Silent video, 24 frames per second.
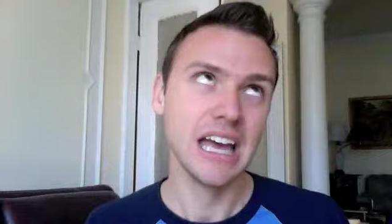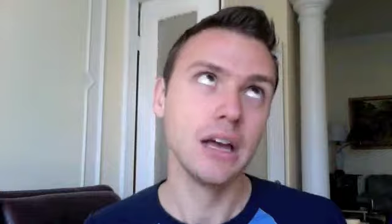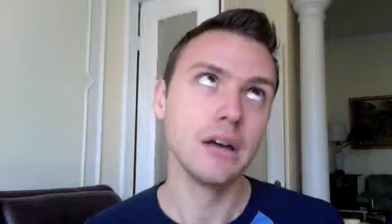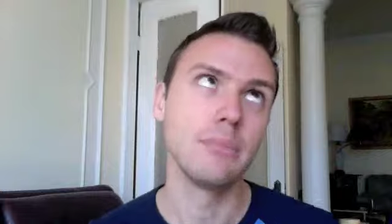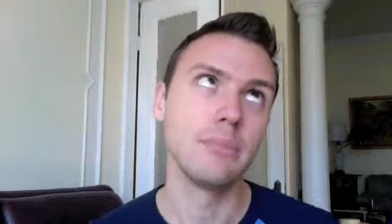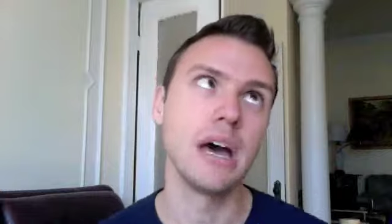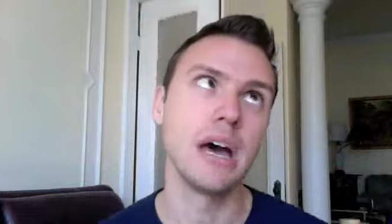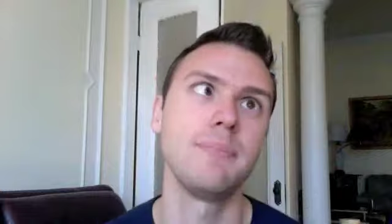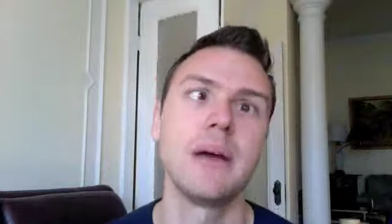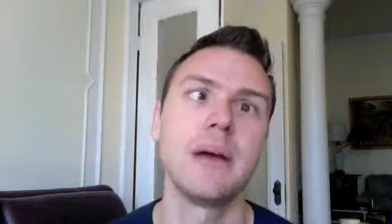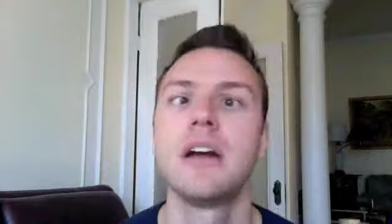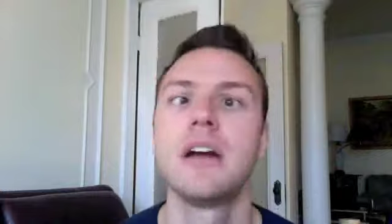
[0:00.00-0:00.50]

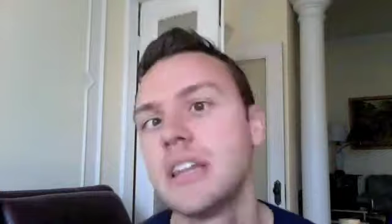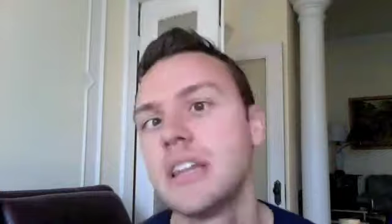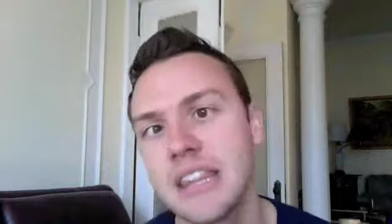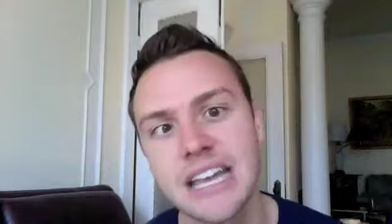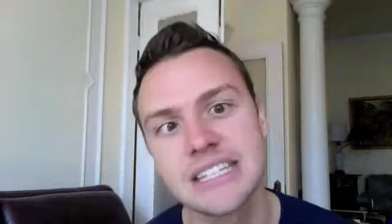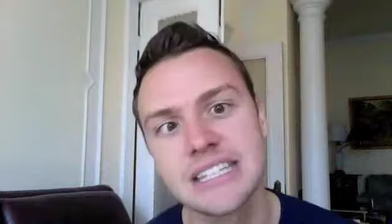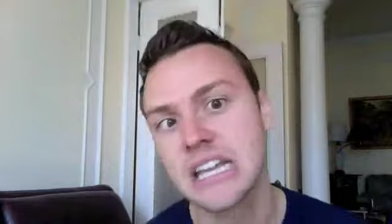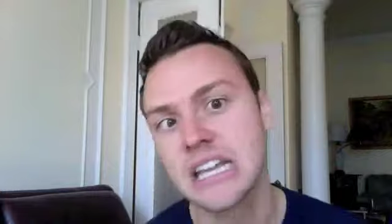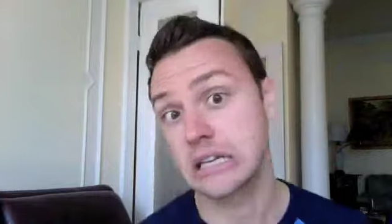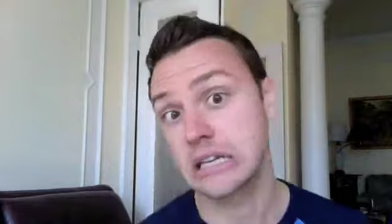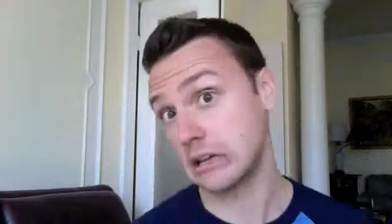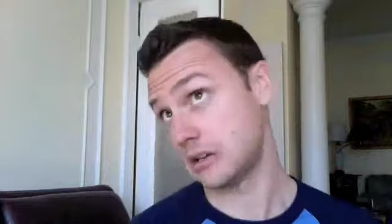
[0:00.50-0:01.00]
But apparently
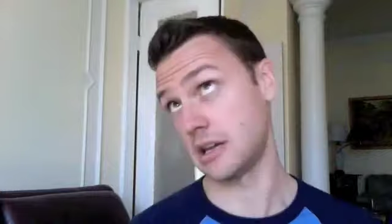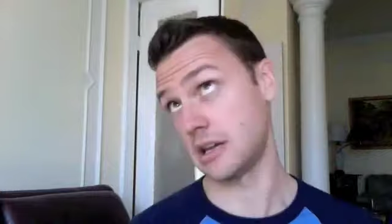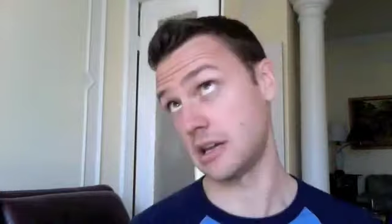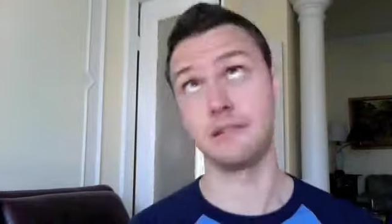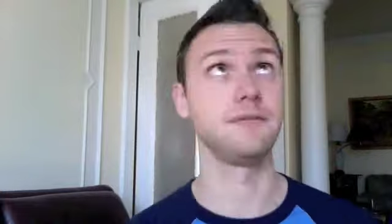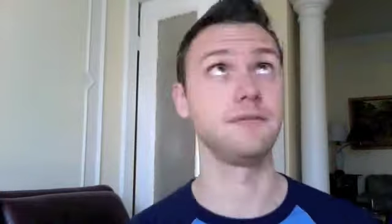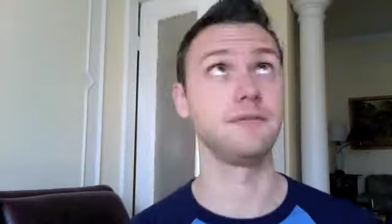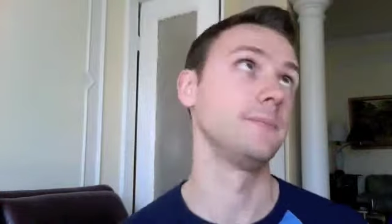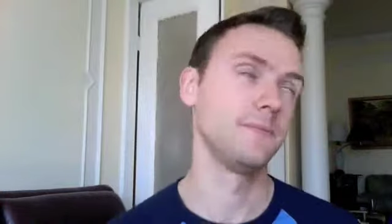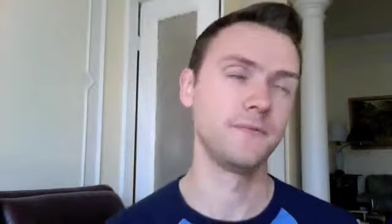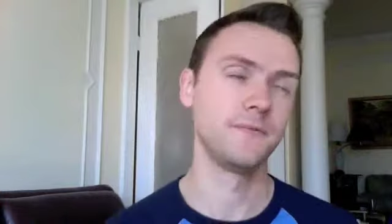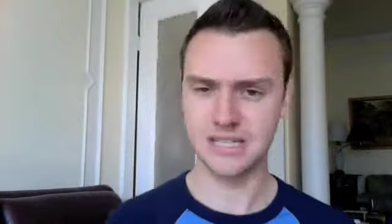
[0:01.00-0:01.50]
that's not good
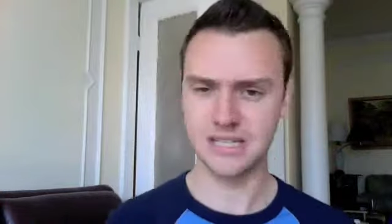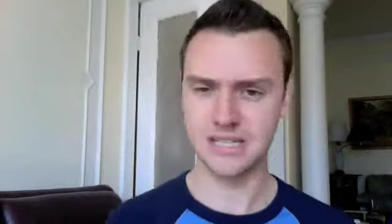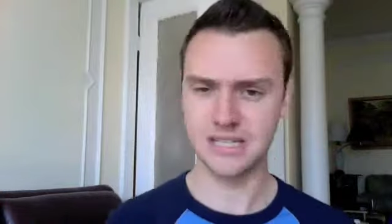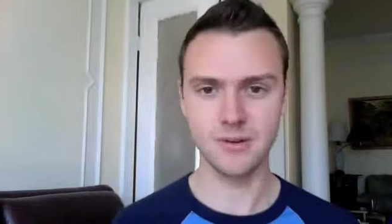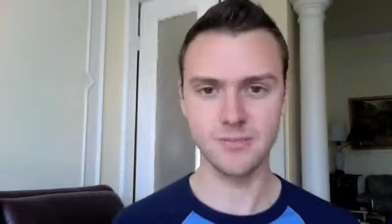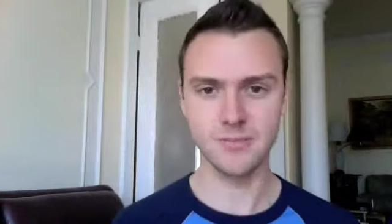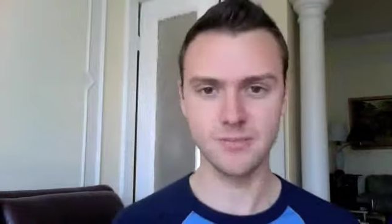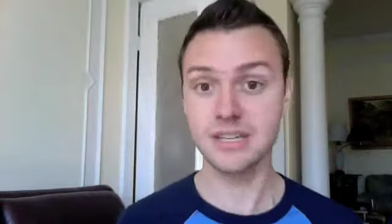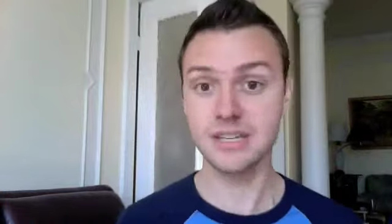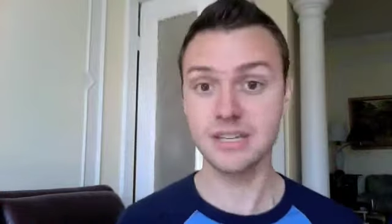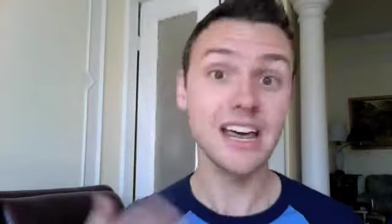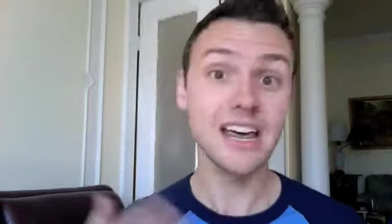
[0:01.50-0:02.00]
enough for some
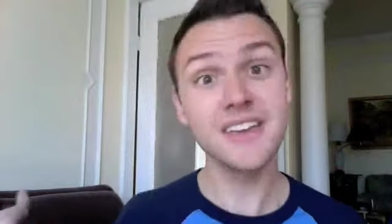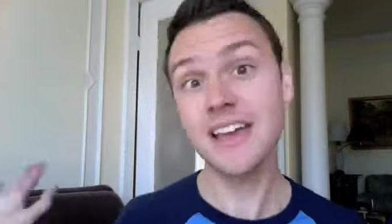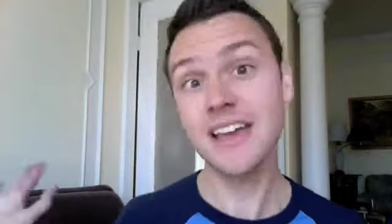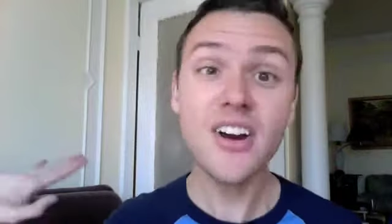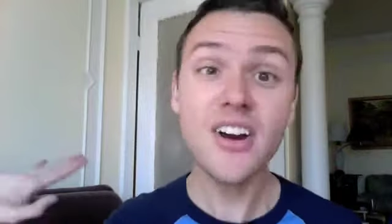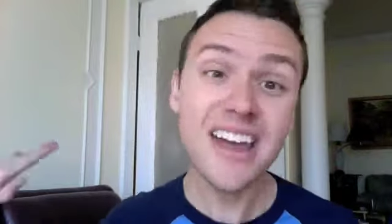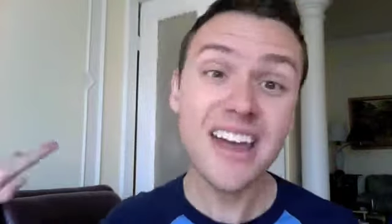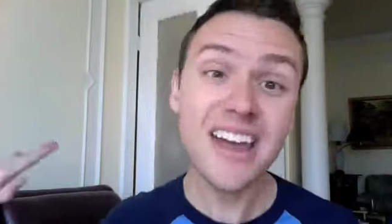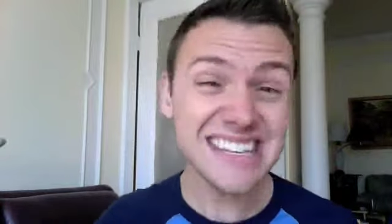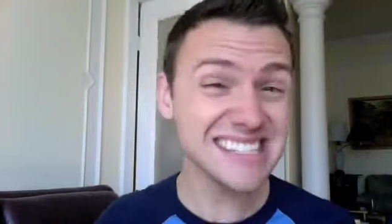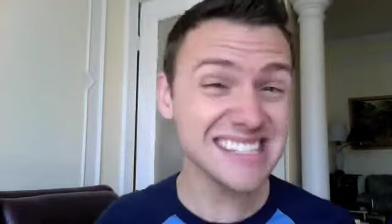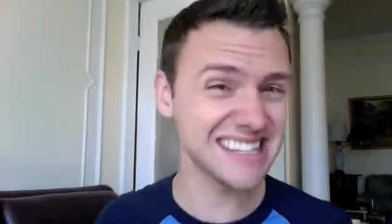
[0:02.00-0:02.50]
people, because nothing ever
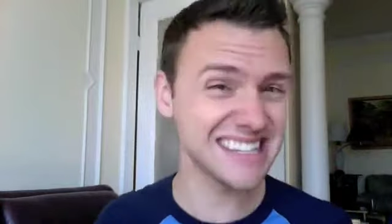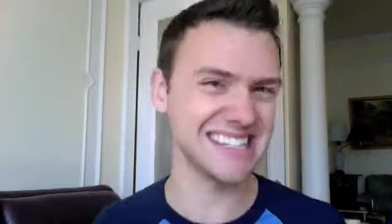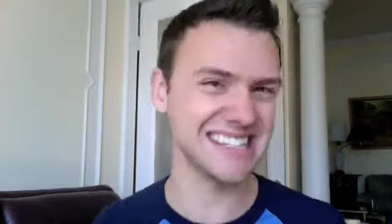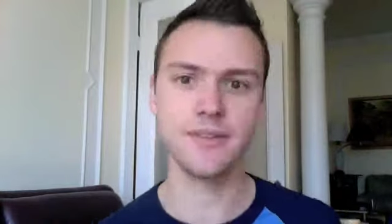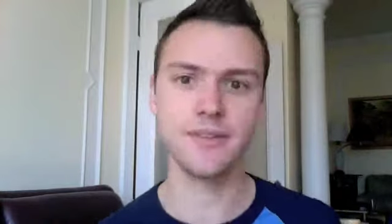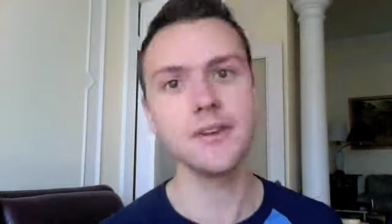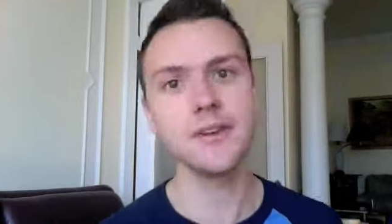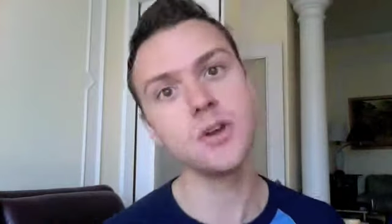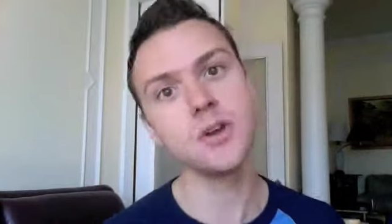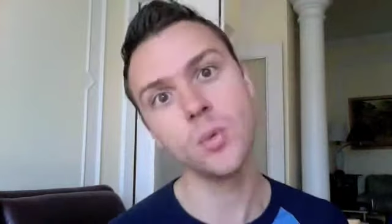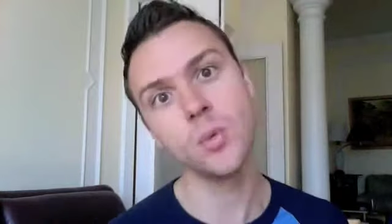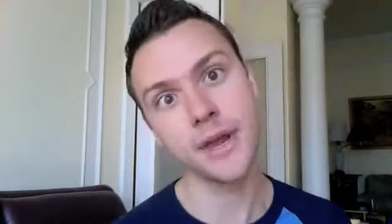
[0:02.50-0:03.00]
is. That's how
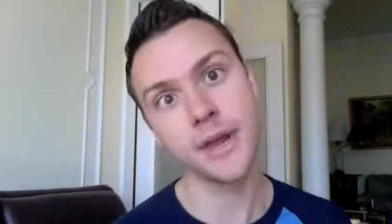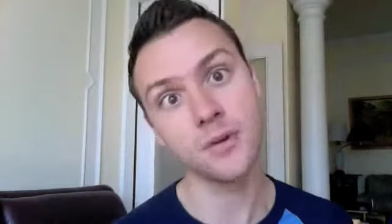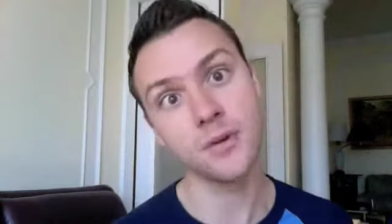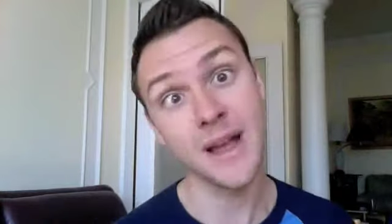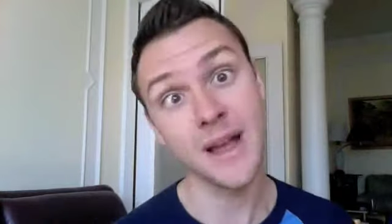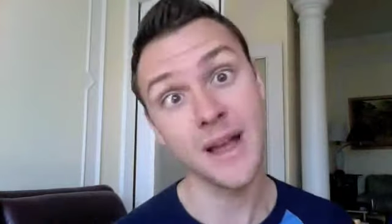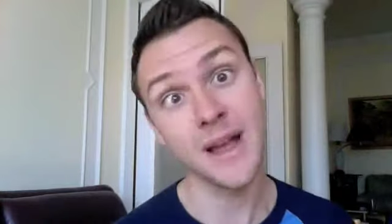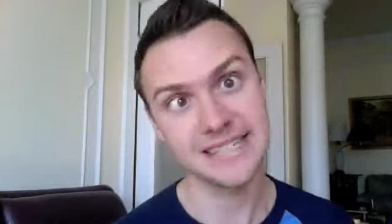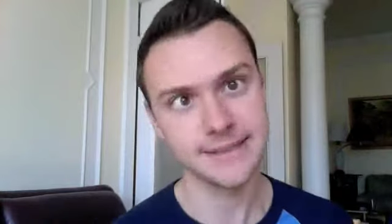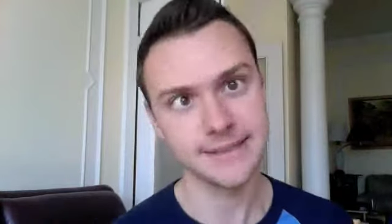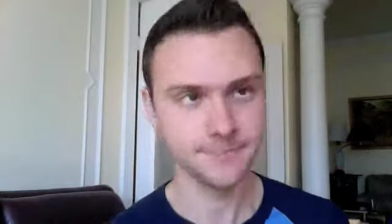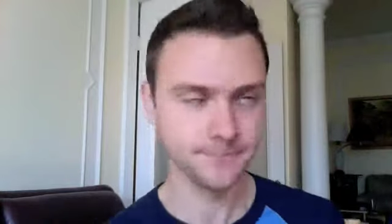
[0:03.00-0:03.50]
they know we are
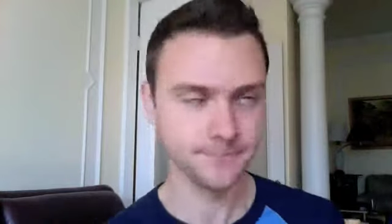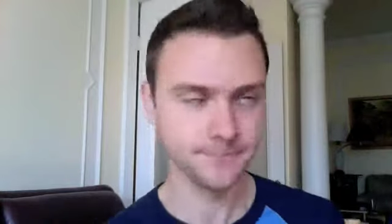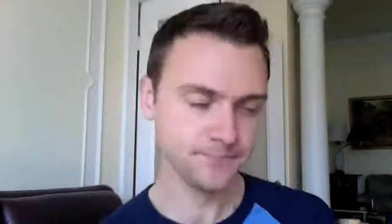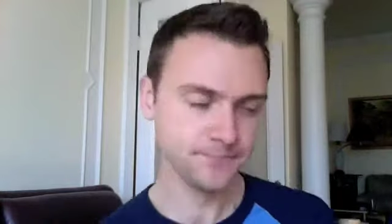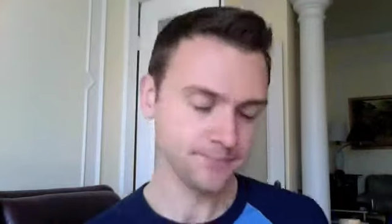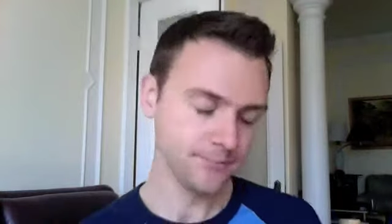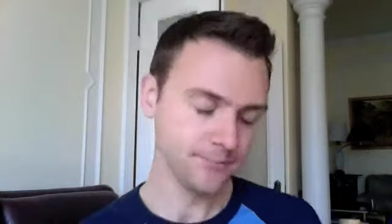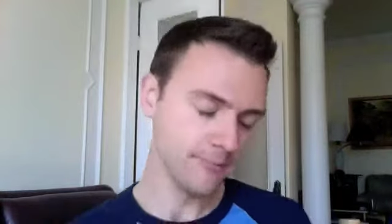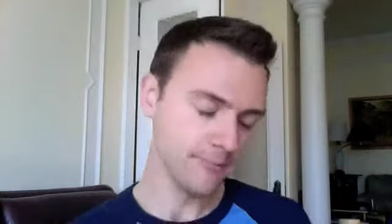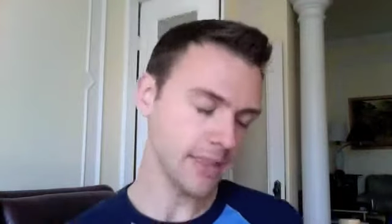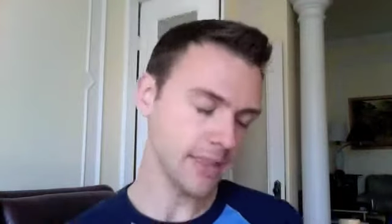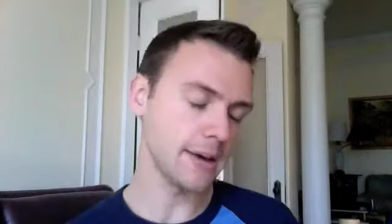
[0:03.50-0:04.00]

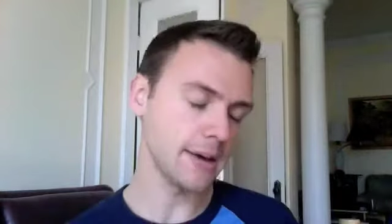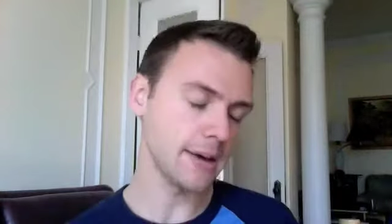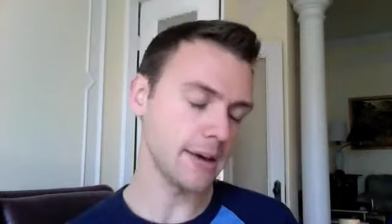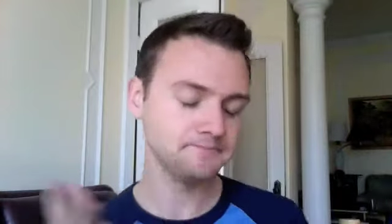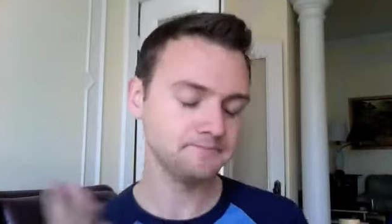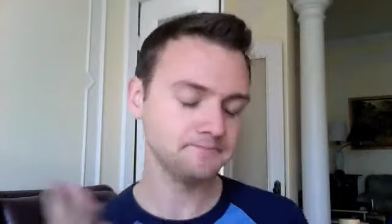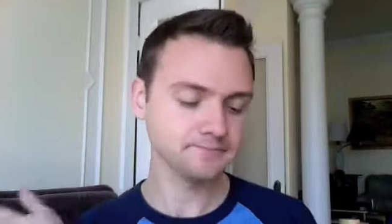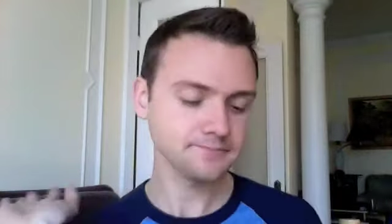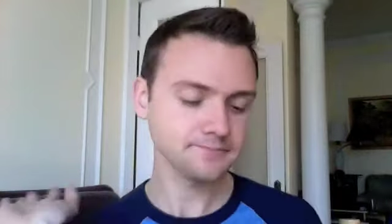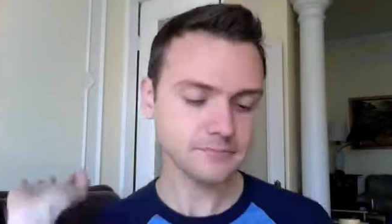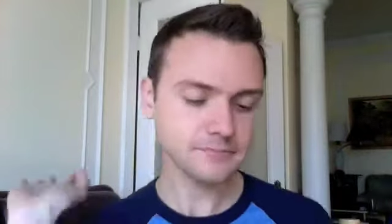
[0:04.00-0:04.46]
right.